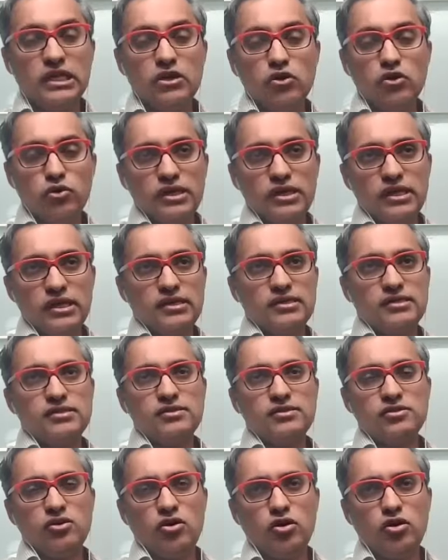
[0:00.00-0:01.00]
loan
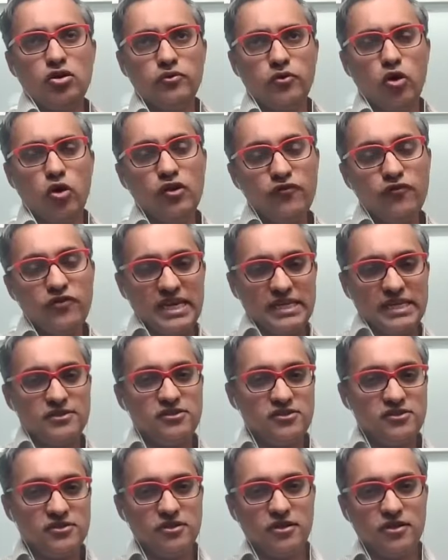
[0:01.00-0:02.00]
is
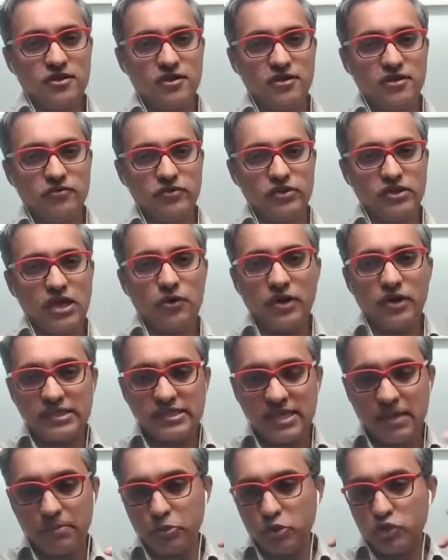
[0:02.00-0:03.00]
always, without
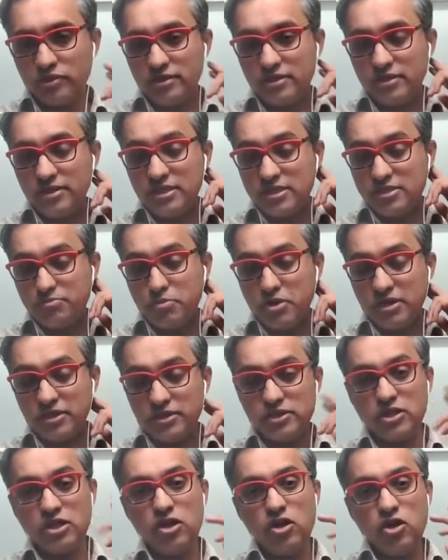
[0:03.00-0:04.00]
exception,
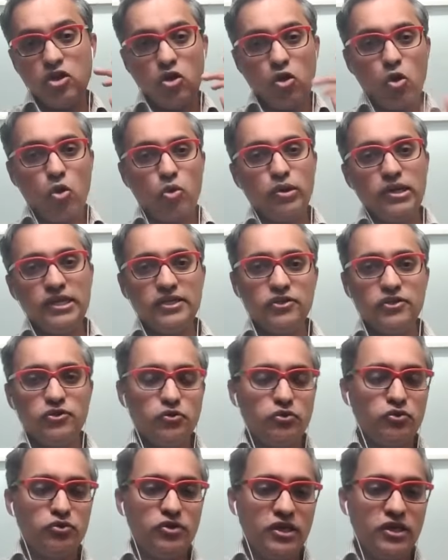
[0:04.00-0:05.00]
dispersed only
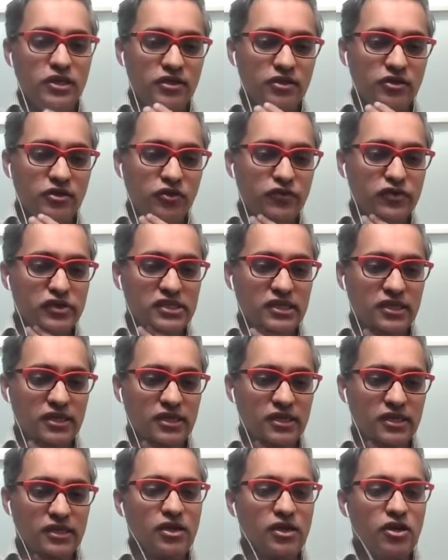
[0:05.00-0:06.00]
to the
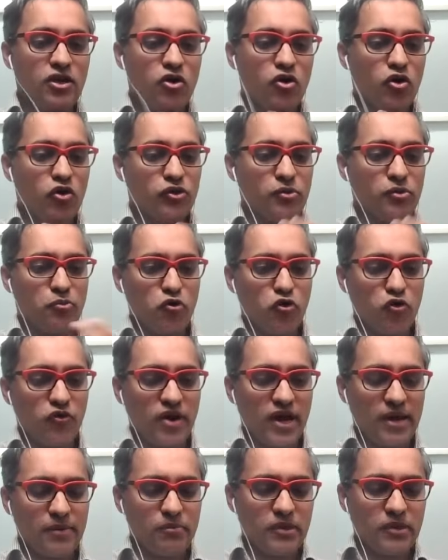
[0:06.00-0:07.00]
university for the
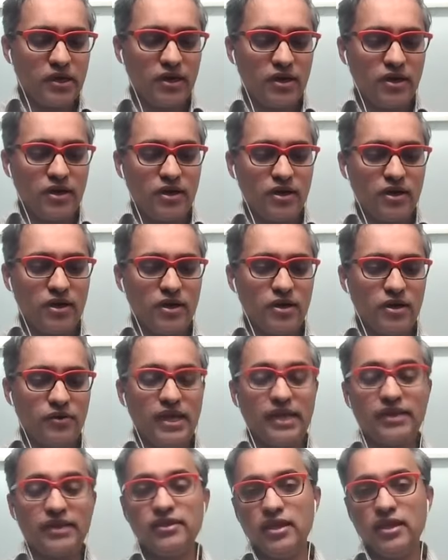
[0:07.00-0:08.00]
program
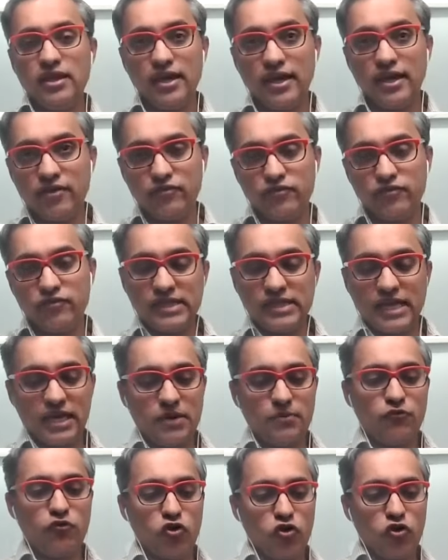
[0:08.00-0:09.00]
that they have signed
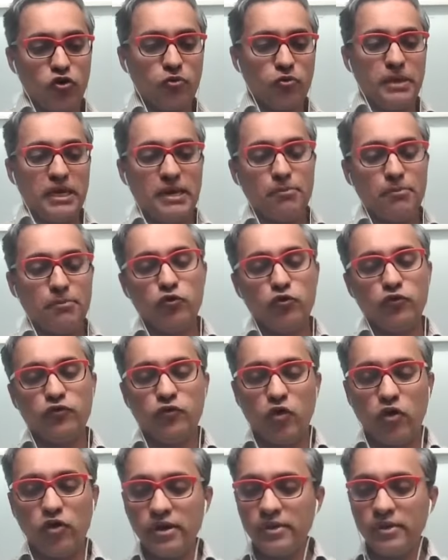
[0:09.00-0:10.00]
up for or been approved
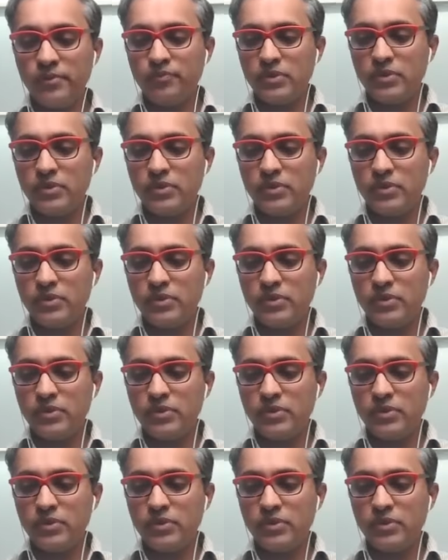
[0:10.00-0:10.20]
for.